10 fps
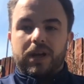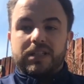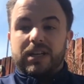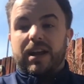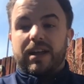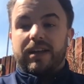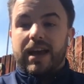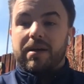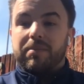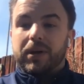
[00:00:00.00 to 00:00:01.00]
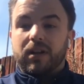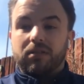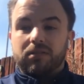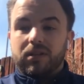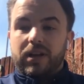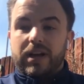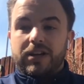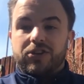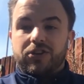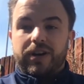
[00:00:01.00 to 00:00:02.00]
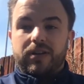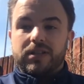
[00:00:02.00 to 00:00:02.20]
is it a chemical injury?